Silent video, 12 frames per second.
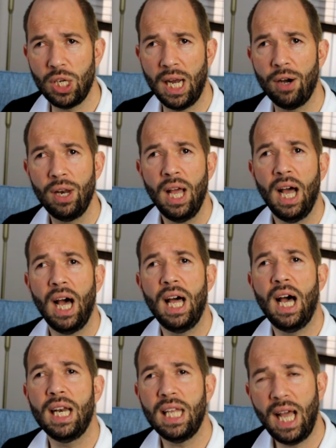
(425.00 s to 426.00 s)
out
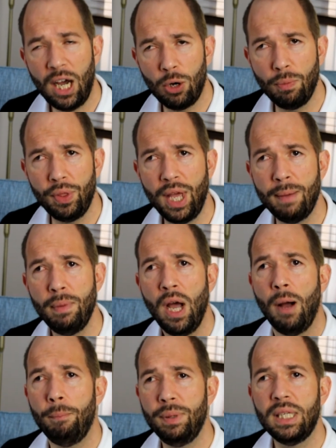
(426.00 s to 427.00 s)
and help them
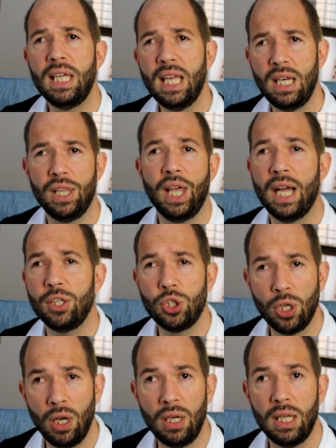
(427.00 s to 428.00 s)
begin that
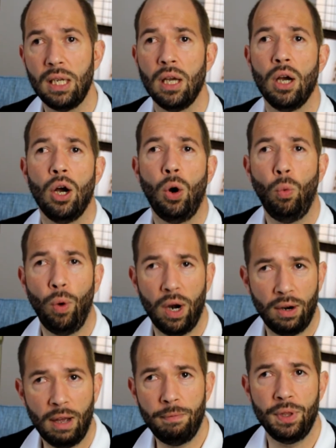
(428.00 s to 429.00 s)
journey
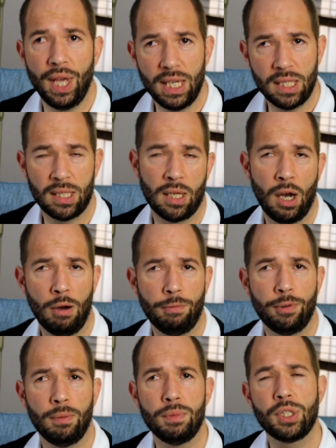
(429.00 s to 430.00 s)
wherever they start
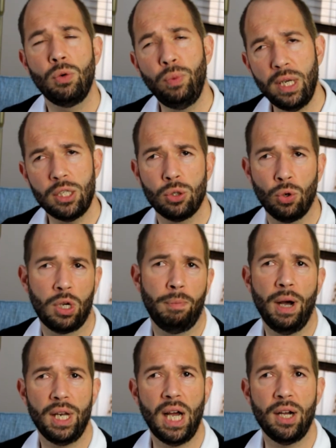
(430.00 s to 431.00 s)
from. So we talk
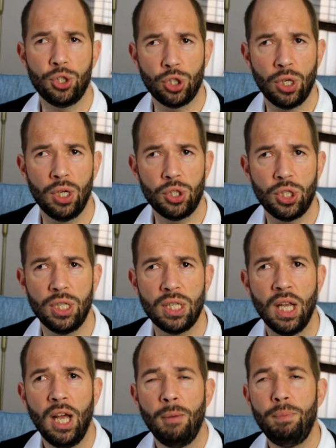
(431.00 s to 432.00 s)
about our churches
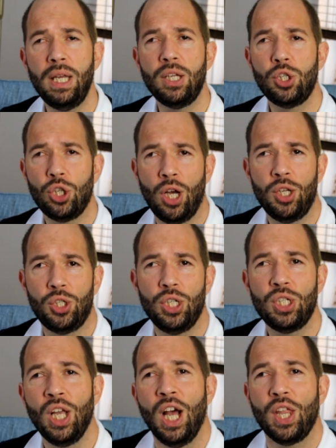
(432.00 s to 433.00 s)
being
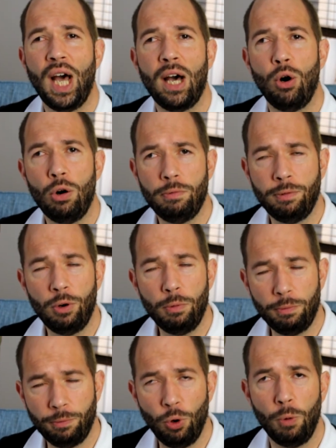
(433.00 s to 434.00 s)
churches that are
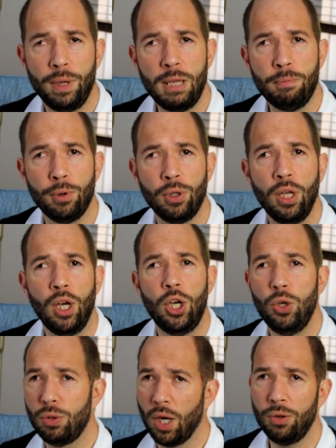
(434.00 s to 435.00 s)
for people
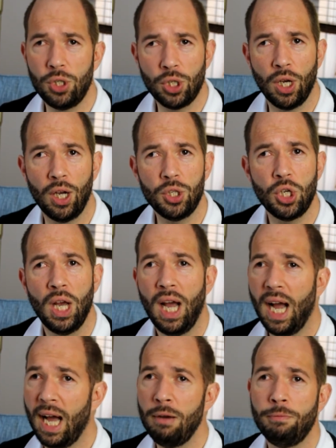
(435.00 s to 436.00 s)
who go to church
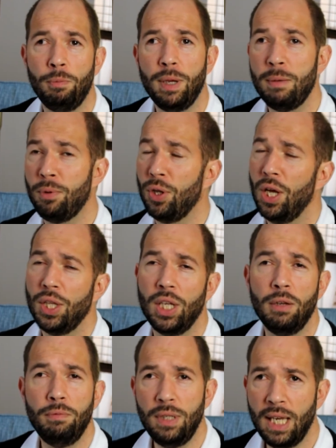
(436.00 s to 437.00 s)
and for people that
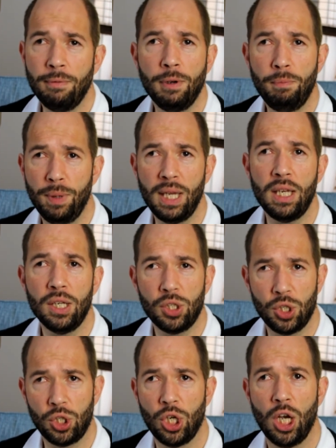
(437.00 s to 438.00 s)
have never been to
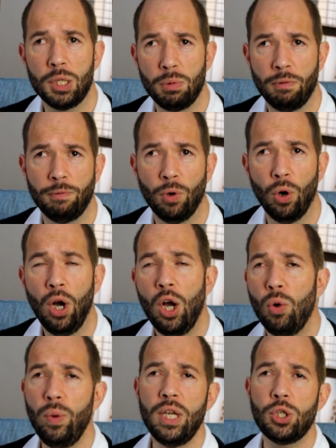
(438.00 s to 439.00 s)
church before.
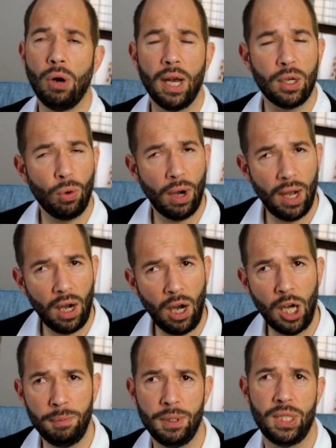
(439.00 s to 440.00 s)
We try quite
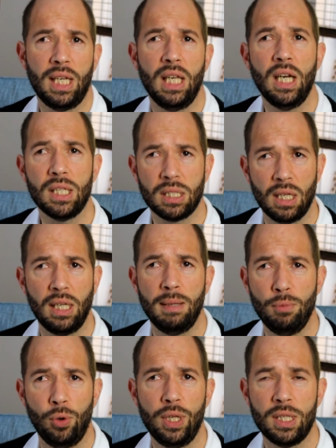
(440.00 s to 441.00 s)
hard, particularly in our Sunday
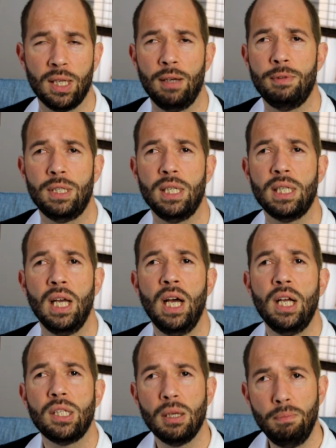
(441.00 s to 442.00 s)
morning services,
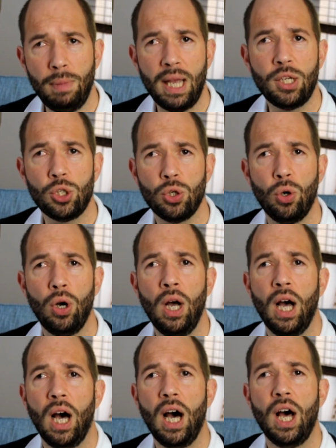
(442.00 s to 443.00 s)
to make sure
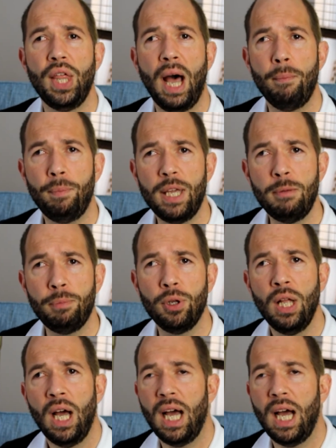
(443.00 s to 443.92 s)
that people,